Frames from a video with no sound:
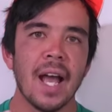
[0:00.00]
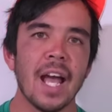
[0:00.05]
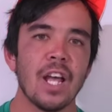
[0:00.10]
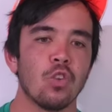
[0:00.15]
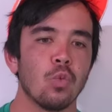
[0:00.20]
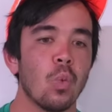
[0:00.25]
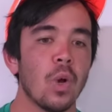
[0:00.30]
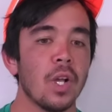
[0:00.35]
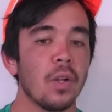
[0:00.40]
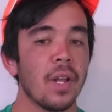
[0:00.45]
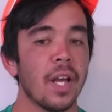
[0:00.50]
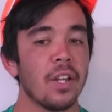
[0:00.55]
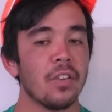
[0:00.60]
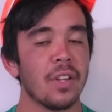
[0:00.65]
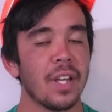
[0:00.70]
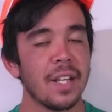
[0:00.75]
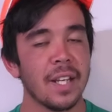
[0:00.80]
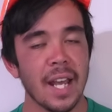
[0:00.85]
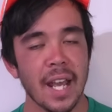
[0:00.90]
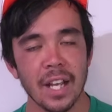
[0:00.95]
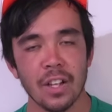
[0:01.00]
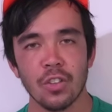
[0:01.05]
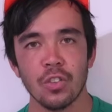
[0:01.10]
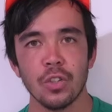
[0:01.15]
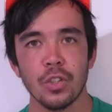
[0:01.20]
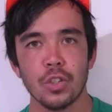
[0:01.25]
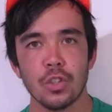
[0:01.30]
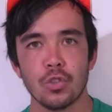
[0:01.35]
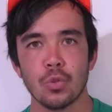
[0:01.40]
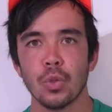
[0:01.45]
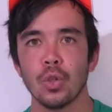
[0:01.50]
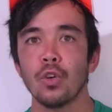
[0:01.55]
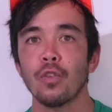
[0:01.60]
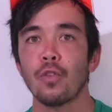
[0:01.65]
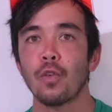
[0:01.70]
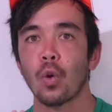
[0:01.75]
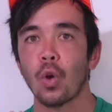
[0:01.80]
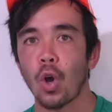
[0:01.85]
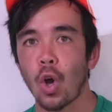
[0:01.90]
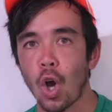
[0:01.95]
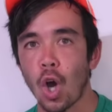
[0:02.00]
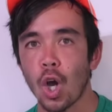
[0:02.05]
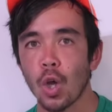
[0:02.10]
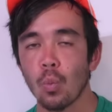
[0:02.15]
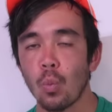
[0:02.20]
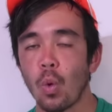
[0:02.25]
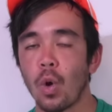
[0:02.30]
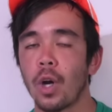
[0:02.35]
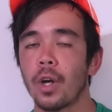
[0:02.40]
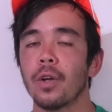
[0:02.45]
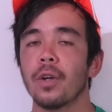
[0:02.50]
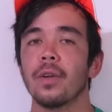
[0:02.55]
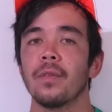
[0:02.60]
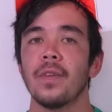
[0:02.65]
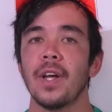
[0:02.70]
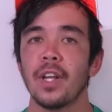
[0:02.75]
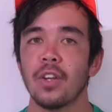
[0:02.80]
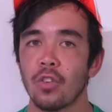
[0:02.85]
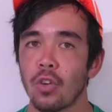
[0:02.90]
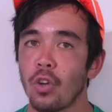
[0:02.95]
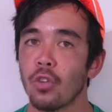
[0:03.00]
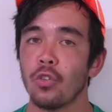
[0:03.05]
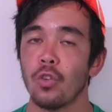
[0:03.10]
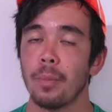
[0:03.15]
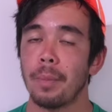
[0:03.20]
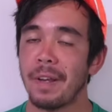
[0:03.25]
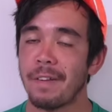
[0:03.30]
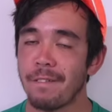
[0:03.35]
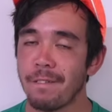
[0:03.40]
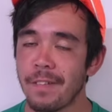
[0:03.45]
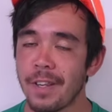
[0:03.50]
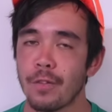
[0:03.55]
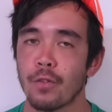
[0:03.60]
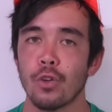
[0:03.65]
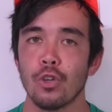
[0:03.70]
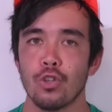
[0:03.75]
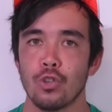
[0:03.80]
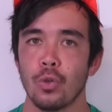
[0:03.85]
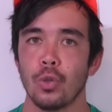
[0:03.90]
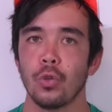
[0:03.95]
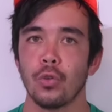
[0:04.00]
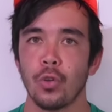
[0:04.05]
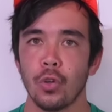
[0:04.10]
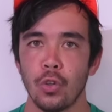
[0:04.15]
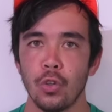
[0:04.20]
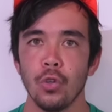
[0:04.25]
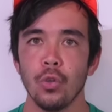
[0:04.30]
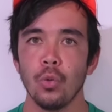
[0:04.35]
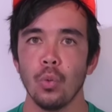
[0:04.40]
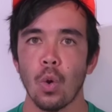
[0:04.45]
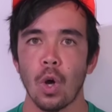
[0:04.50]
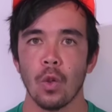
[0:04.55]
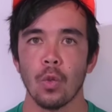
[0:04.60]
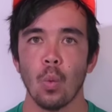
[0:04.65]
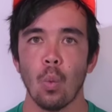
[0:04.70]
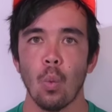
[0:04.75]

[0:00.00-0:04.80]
as well as an excellent drill for on water that is also my favorite drill to do on the